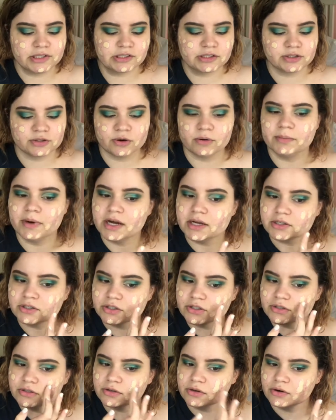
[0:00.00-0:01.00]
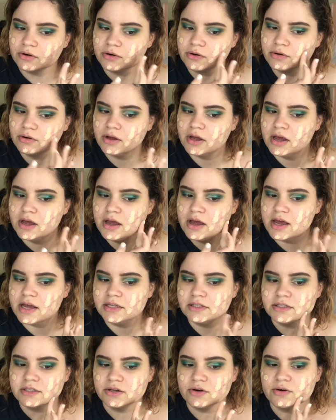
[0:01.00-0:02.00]
it so much. So
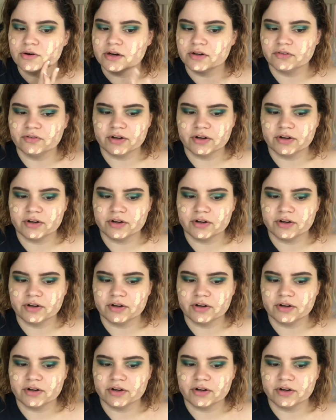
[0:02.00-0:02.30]
it's the only